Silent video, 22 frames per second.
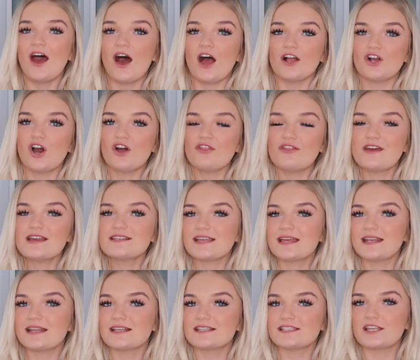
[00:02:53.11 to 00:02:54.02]
I got this
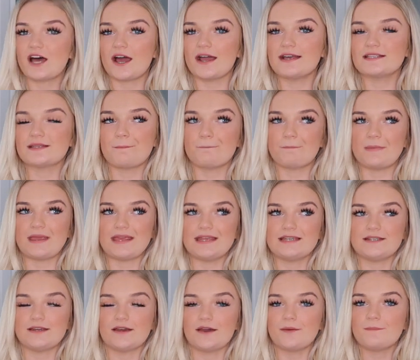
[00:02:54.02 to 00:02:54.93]
in a size
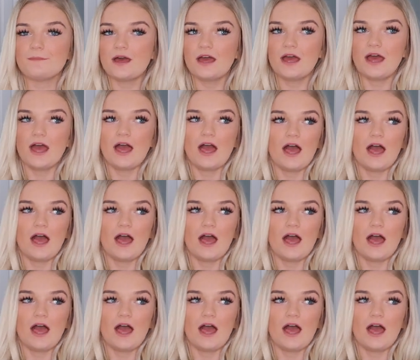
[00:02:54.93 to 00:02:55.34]
medium.